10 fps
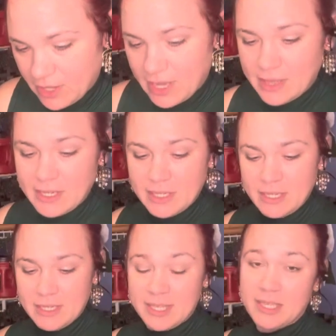And this
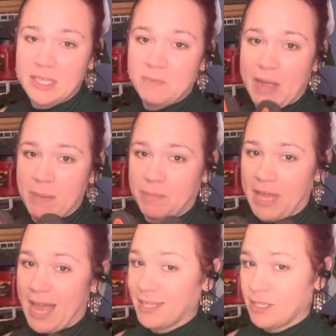is my
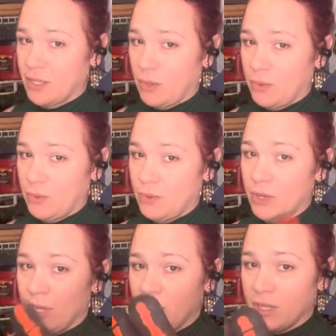Blackstone
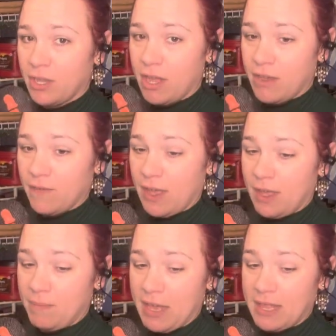glove,
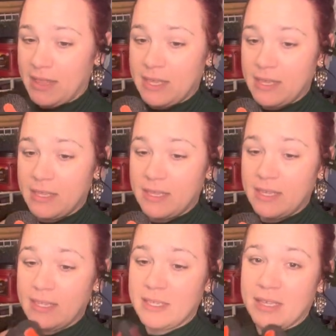and man,
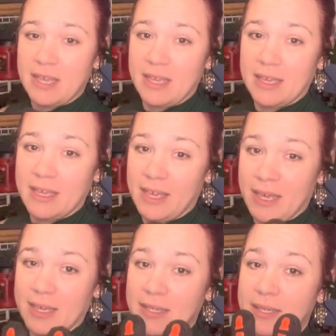this thing
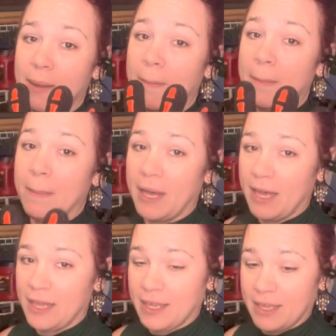kicks
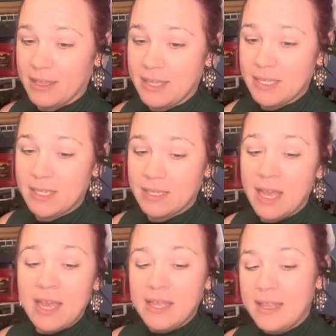butt. Like these
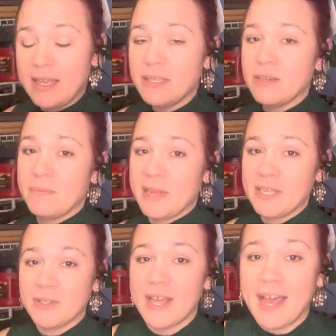are made
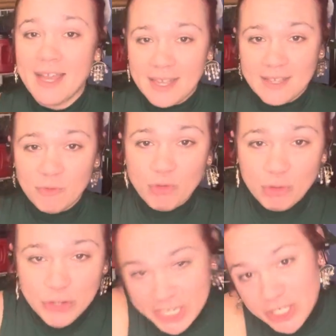so that I can
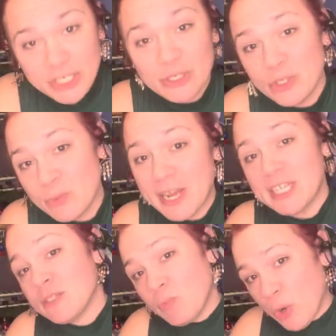reach into my
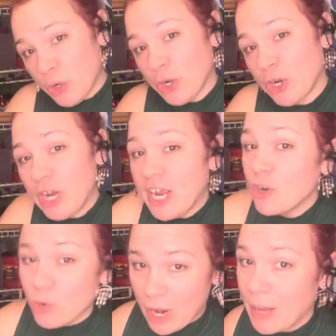smoker and
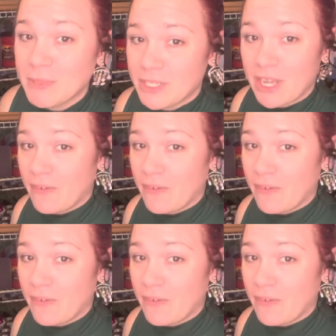grab stuff